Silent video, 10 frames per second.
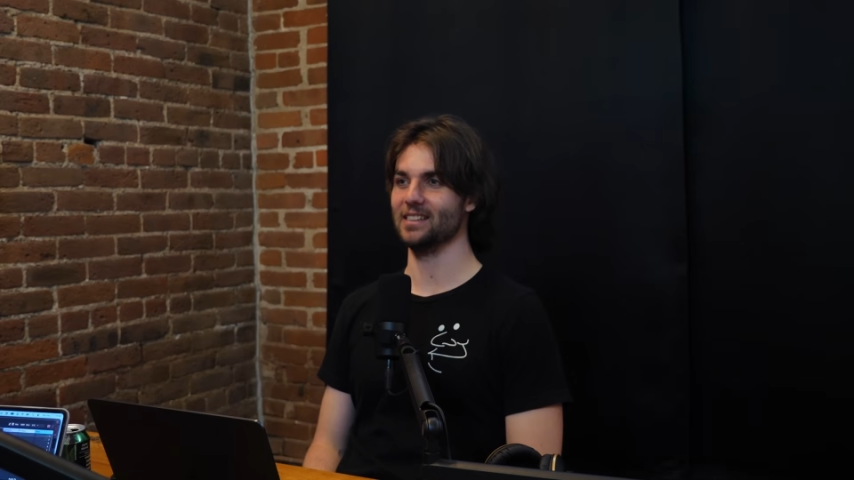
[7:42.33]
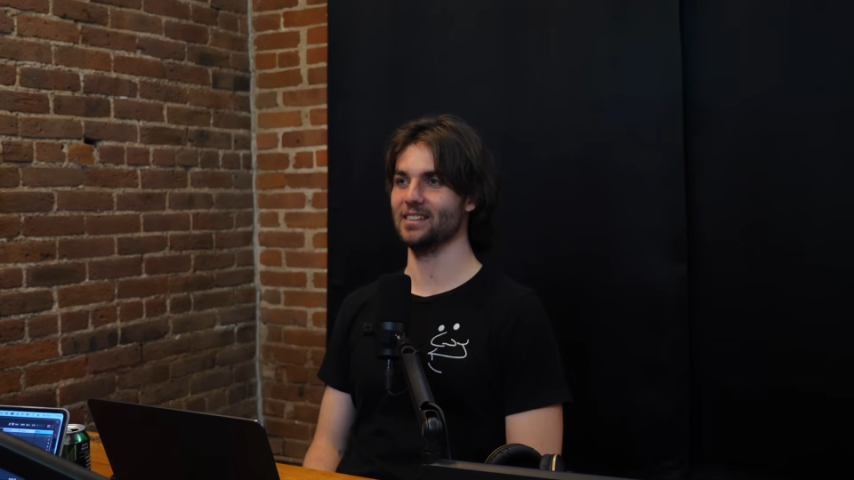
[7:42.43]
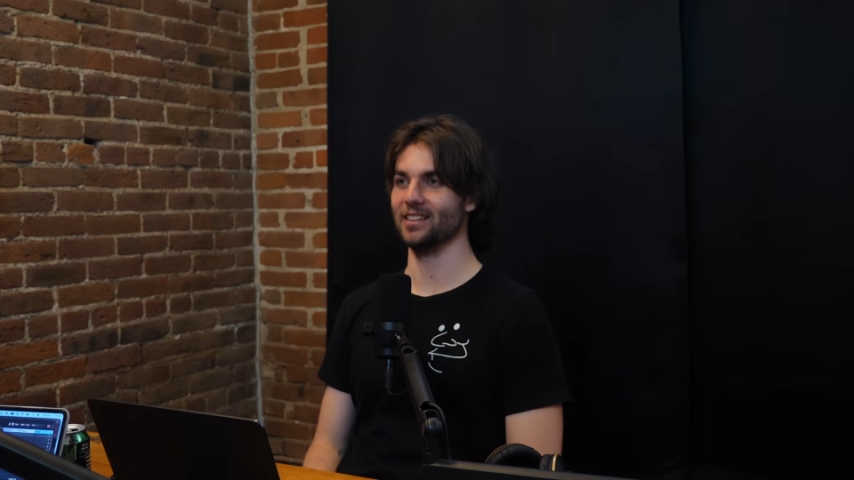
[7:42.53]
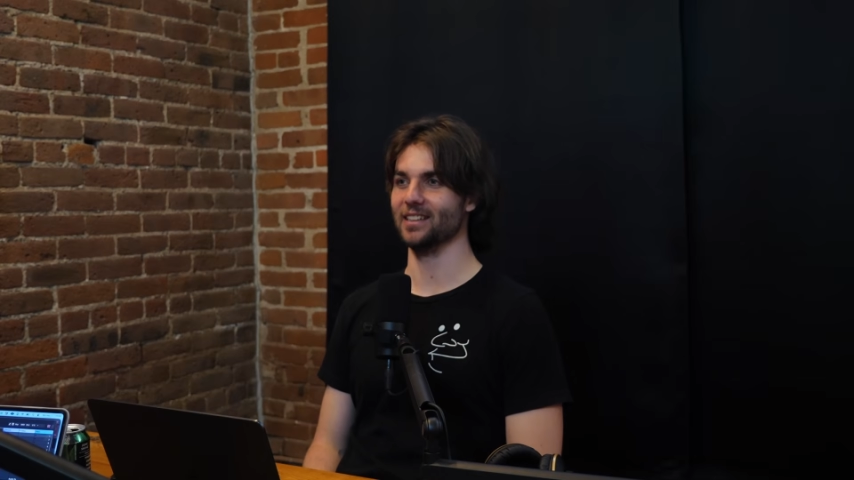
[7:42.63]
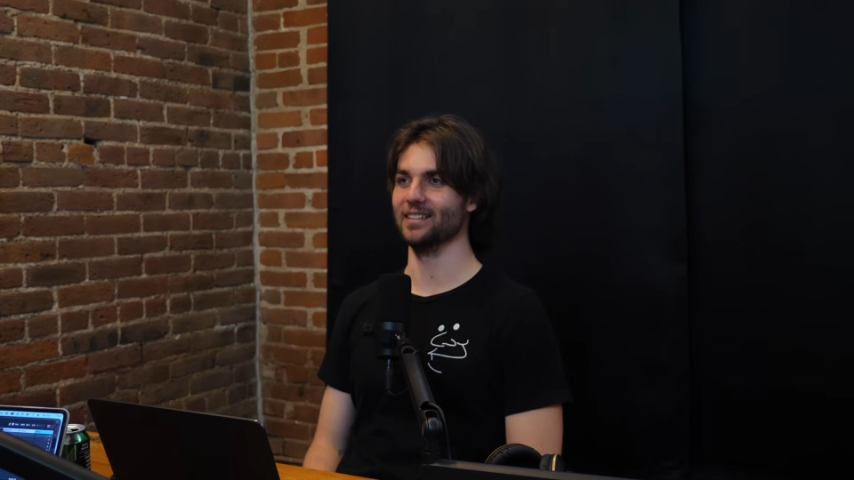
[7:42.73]

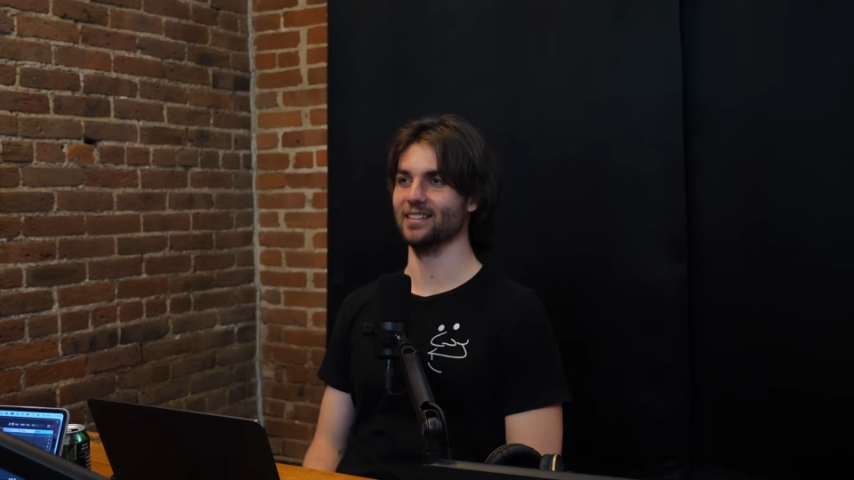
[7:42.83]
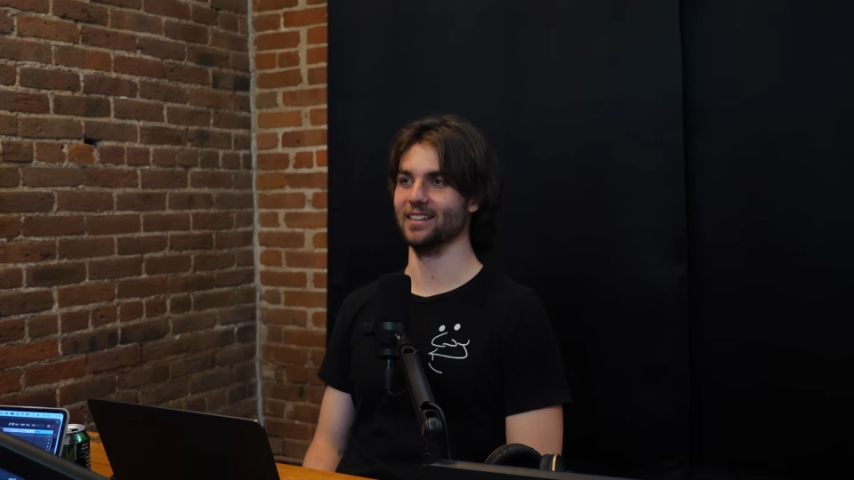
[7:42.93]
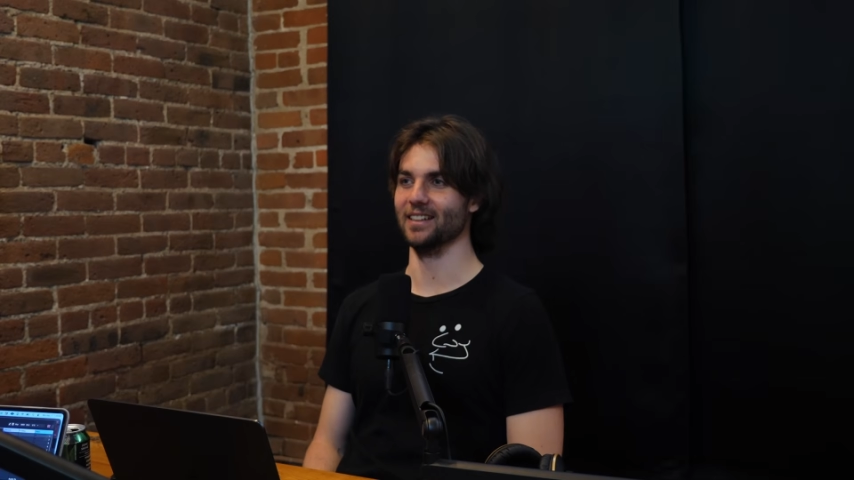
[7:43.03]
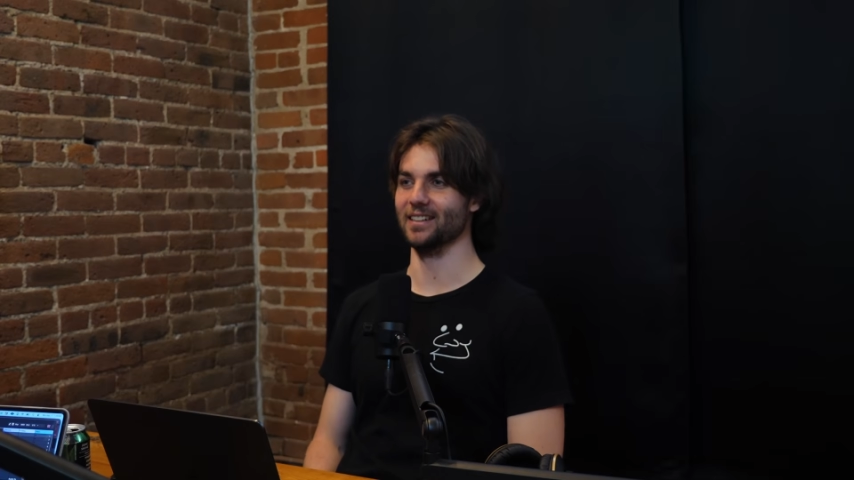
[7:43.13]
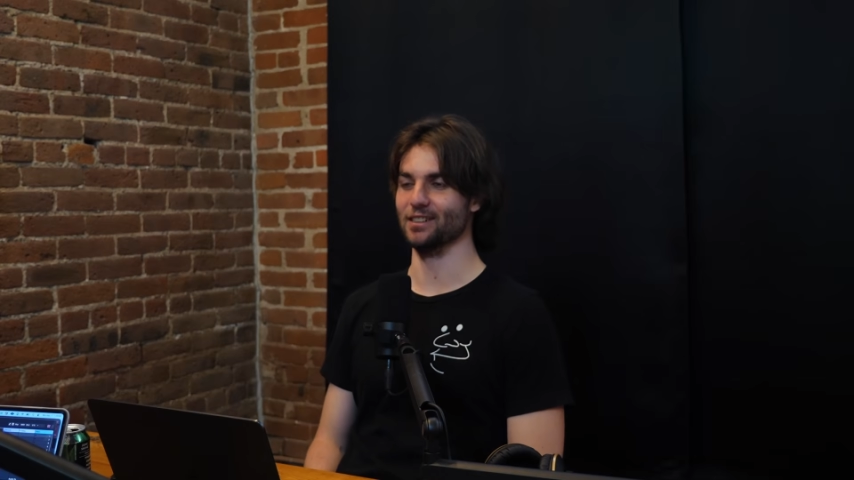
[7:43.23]
not
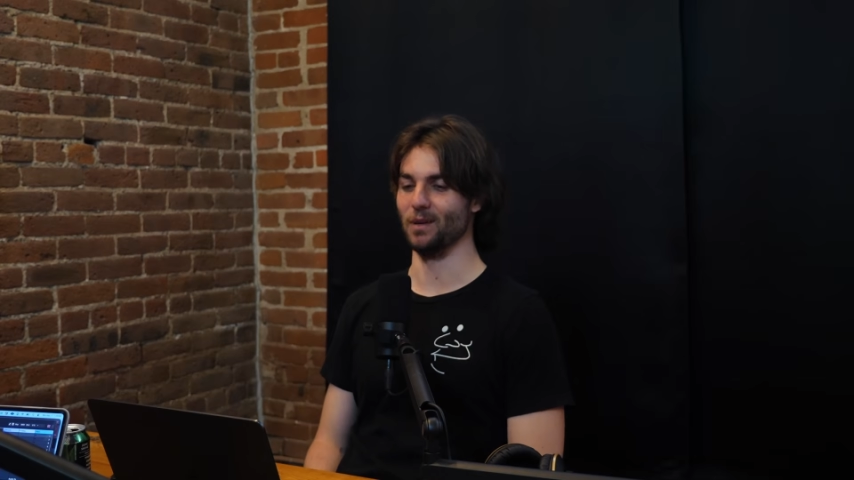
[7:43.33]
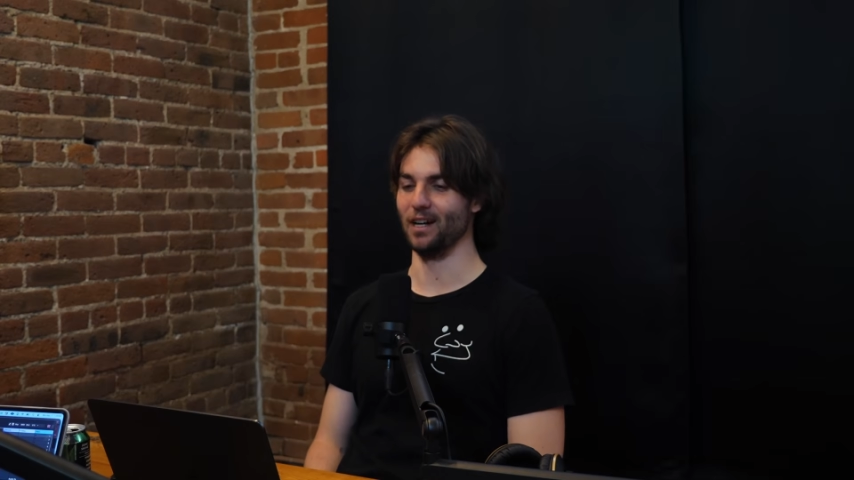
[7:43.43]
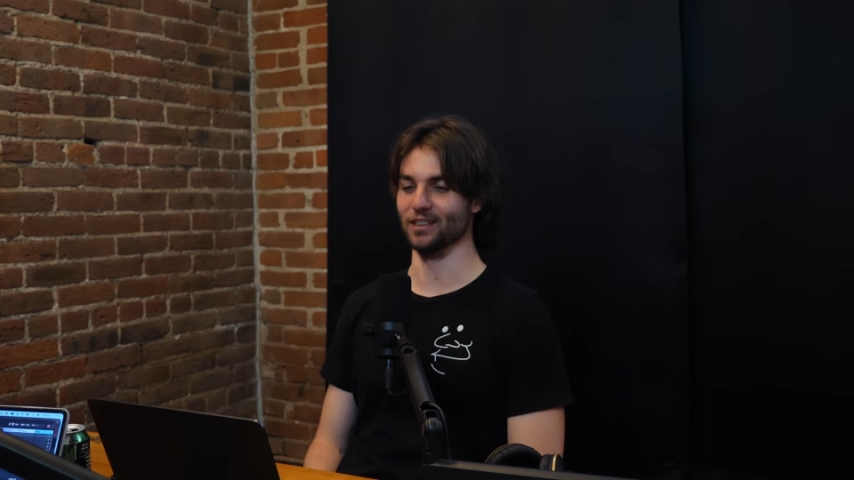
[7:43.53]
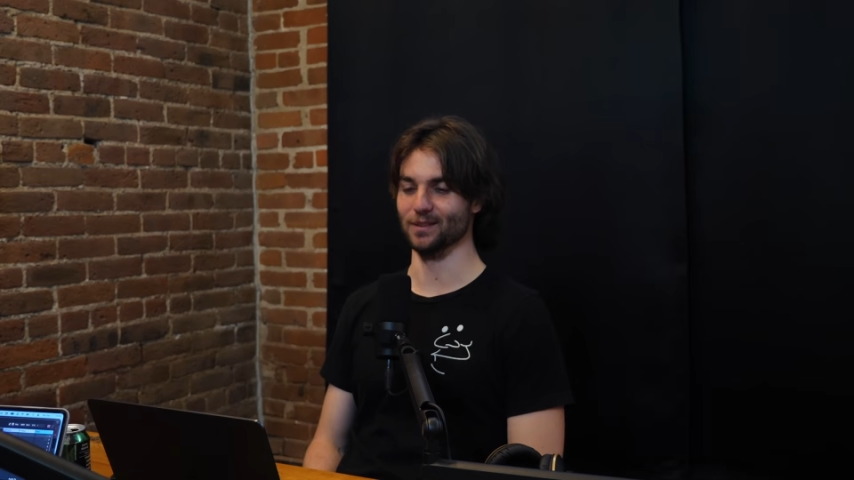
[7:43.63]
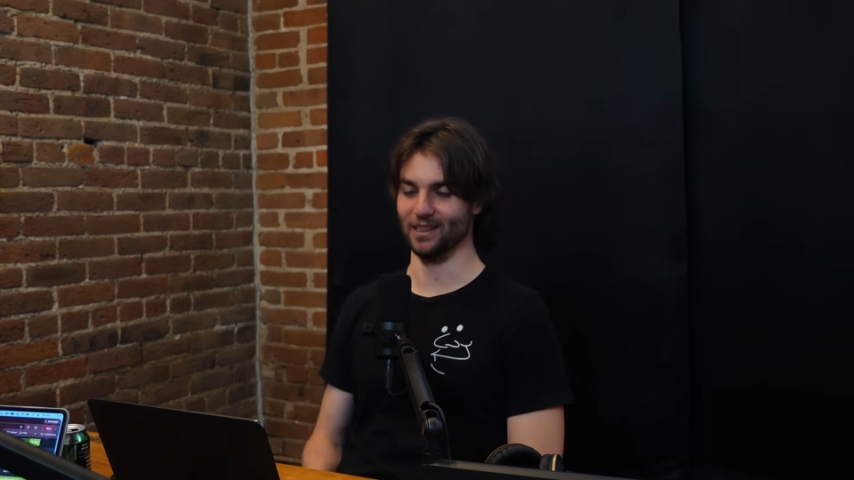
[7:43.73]
he's a
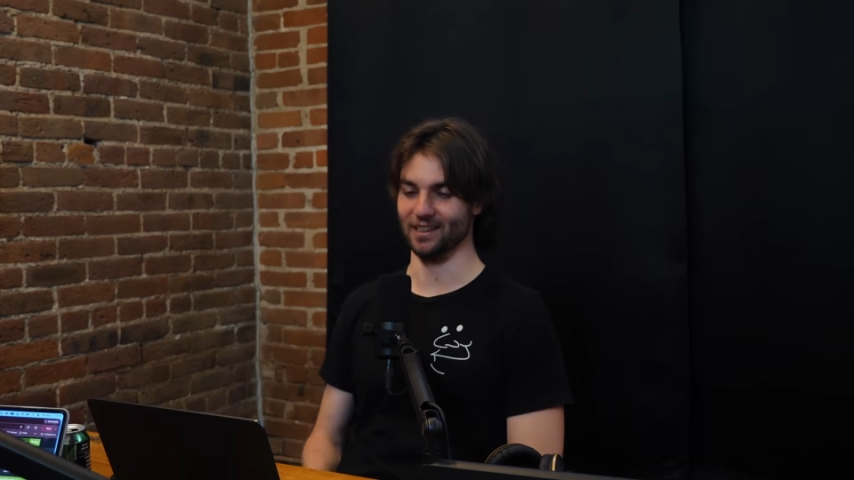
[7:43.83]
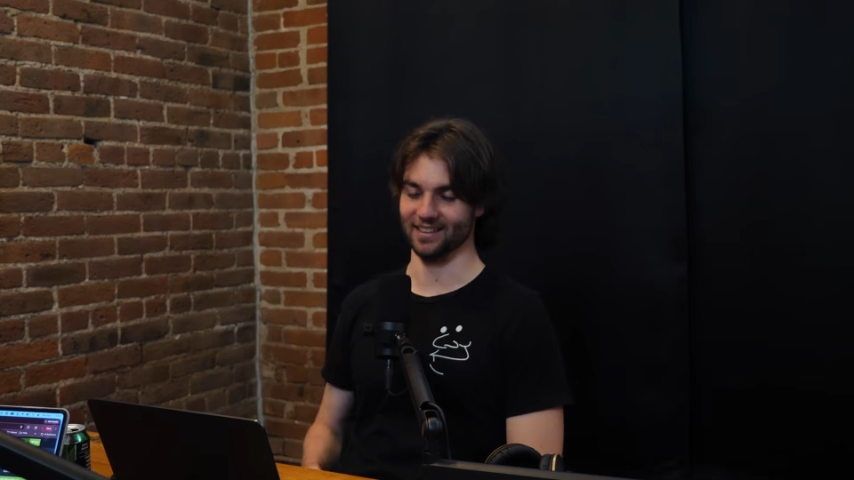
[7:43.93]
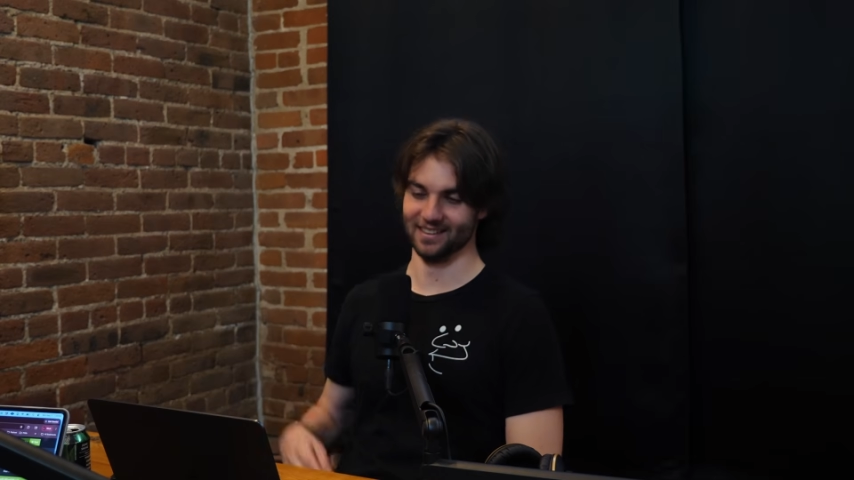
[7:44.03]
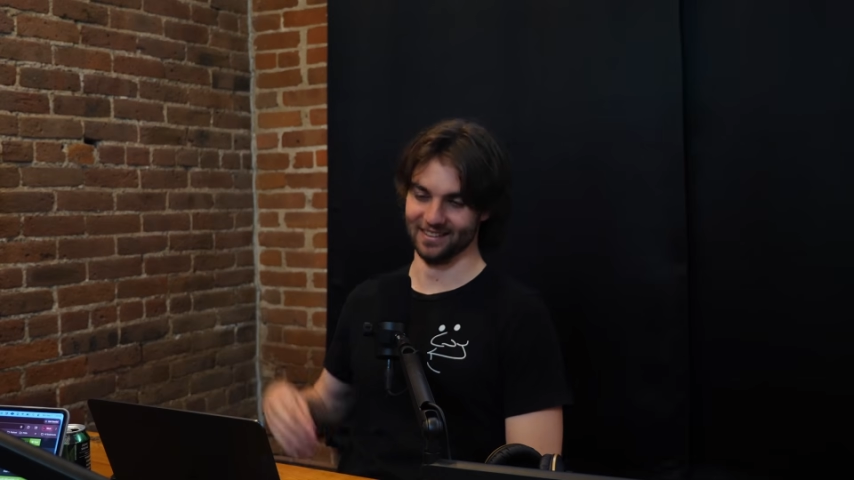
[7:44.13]
mastermind.